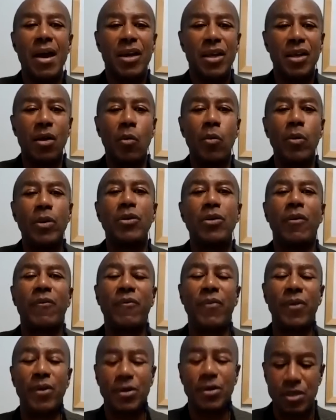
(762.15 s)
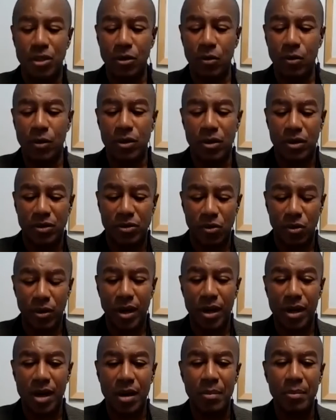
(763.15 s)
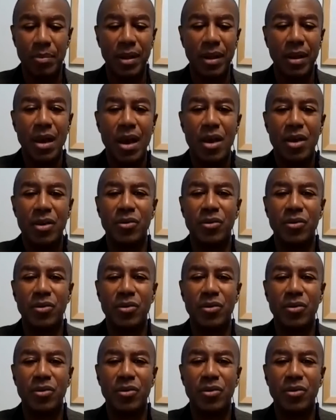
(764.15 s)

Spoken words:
You know, when you're first new and you're joining a company,